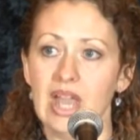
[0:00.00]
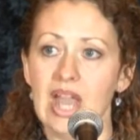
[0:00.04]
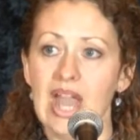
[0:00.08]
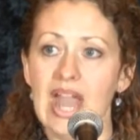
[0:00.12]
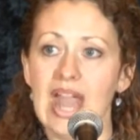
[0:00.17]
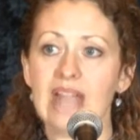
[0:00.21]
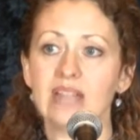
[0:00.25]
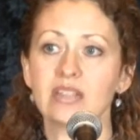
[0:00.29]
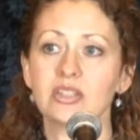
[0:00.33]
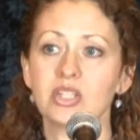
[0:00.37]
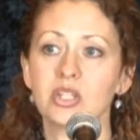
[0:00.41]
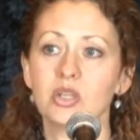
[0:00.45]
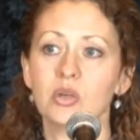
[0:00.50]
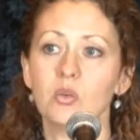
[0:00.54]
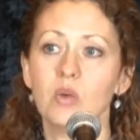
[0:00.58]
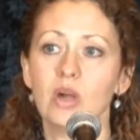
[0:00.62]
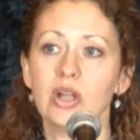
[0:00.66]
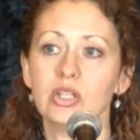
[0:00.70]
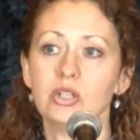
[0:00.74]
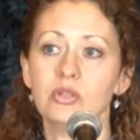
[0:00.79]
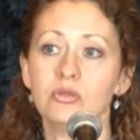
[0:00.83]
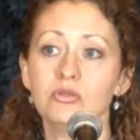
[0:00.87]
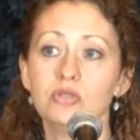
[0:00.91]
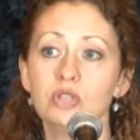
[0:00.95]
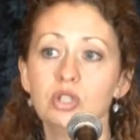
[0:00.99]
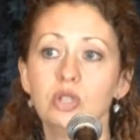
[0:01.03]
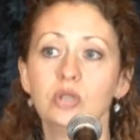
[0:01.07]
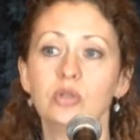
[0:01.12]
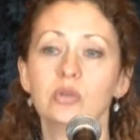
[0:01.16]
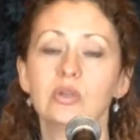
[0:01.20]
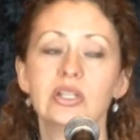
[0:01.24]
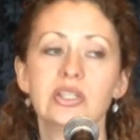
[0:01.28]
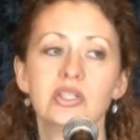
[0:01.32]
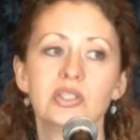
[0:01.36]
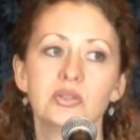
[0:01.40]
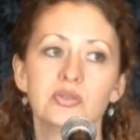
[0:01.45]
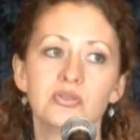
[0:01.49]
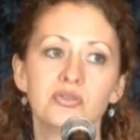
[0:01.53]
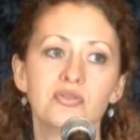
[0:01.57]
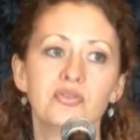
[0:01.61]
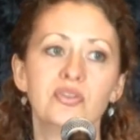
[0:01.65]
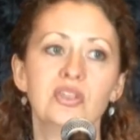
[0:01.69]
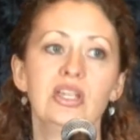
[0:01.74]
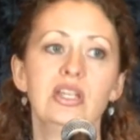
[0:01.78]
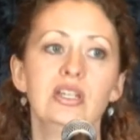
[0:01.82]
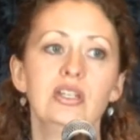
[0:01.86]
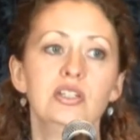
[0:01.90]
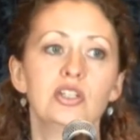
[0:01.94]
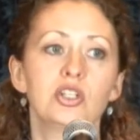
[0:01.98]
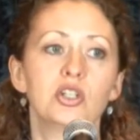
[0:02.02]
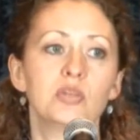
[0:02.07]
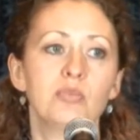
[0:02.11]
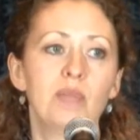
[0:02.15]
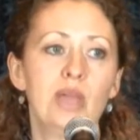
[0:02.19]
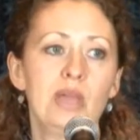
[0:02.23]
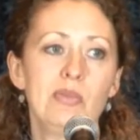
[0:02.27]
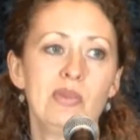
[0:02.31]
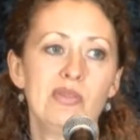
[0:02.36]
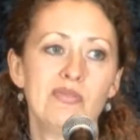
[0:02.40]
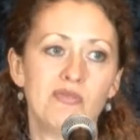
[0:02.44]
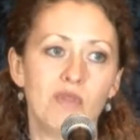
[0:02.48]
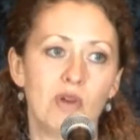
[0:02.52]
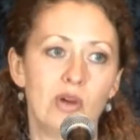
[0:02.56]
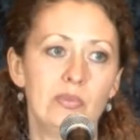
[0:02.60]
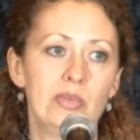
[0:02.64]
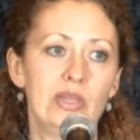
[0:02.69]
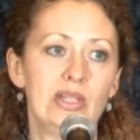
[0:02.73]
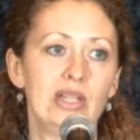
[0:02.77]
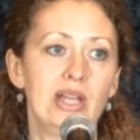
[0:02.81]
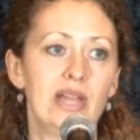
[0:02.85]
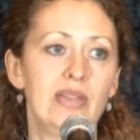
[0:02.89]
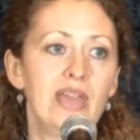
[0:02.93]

And so, what you do is you feed your baby formula.